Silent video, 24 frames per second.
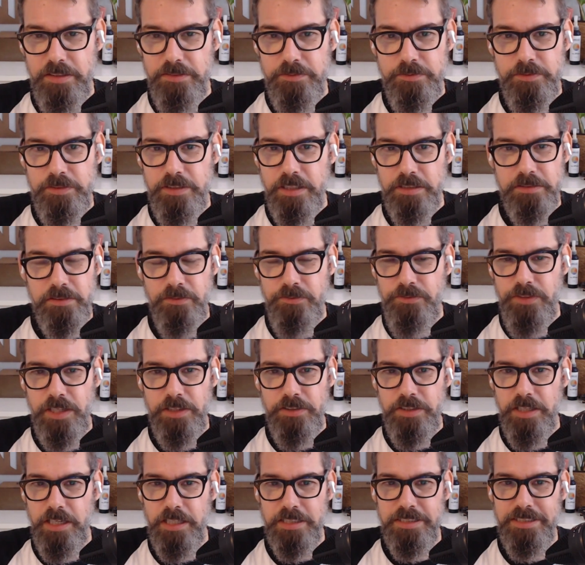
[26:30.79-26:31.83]
just a
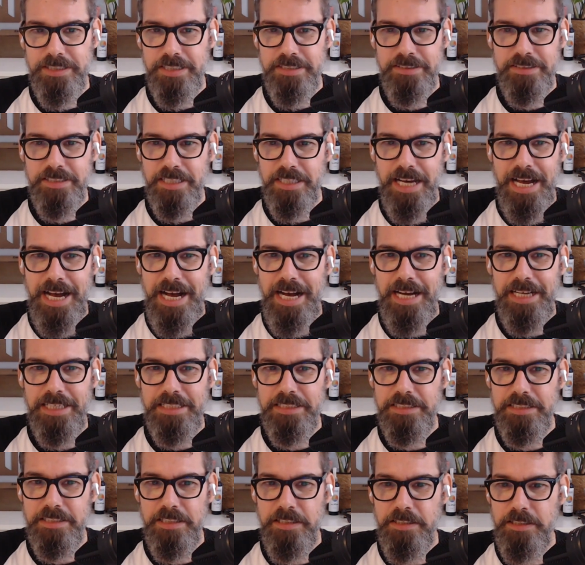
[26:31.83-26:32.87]
very artistic
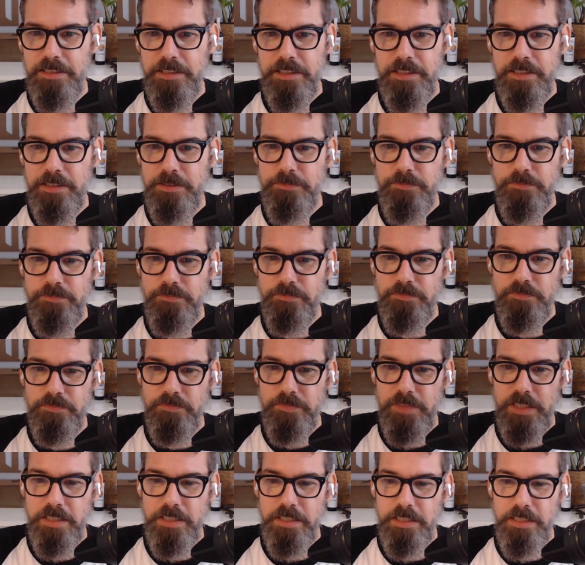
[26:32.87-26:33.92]
eye
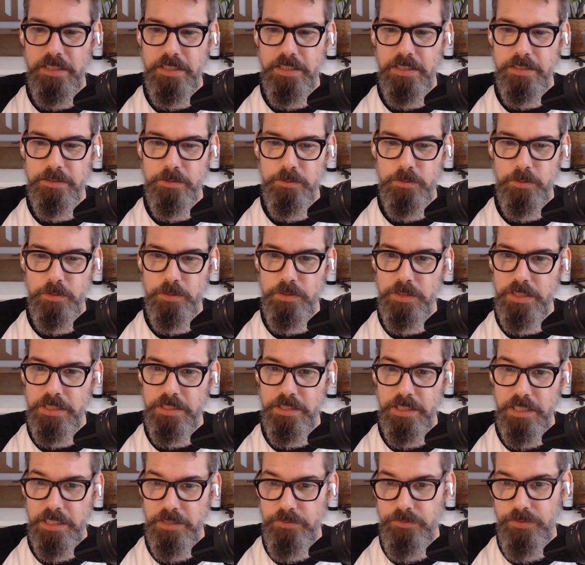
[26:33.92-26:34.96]
to do
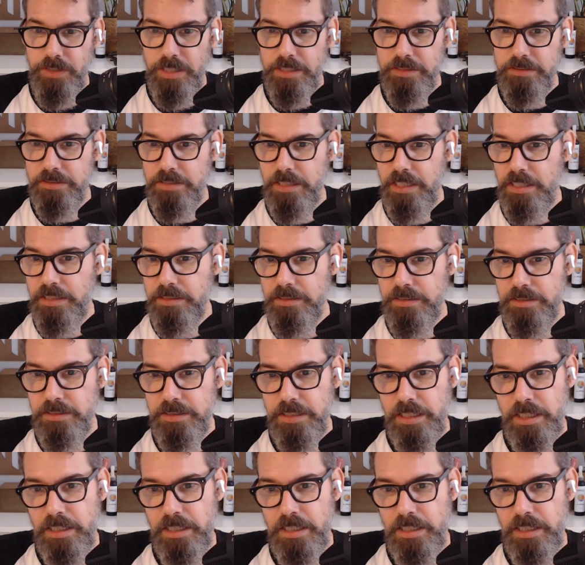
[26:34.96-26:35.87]
events and